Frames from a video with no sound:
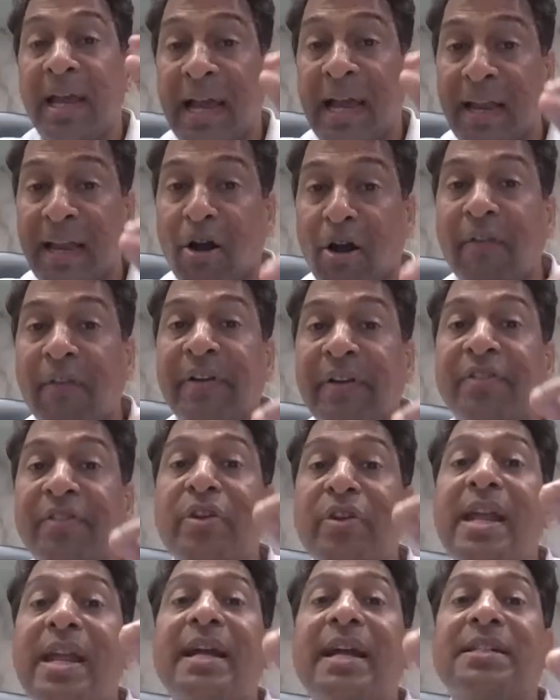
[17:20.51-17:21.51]
along with
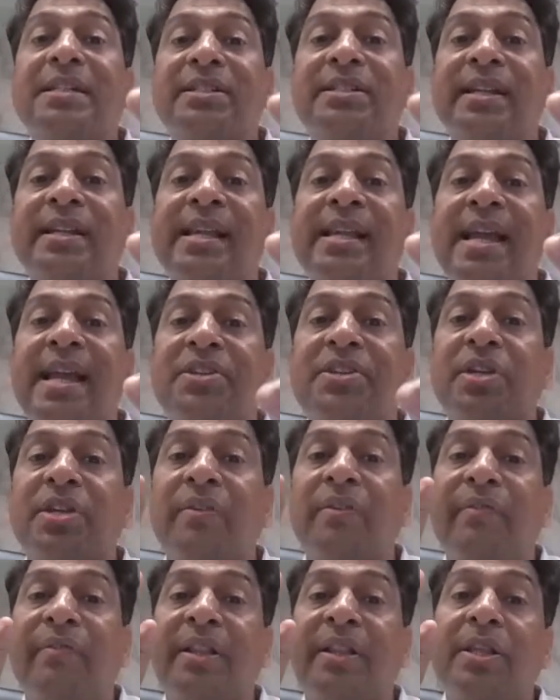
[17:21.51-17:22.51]

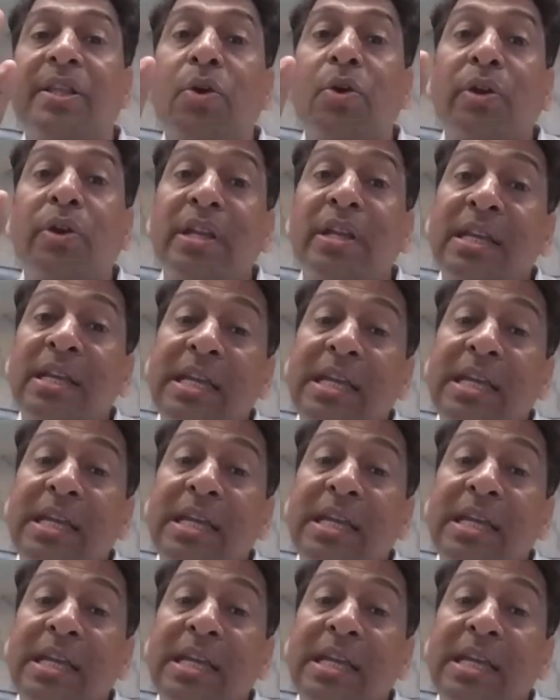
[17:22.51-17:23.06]
reconciliation with your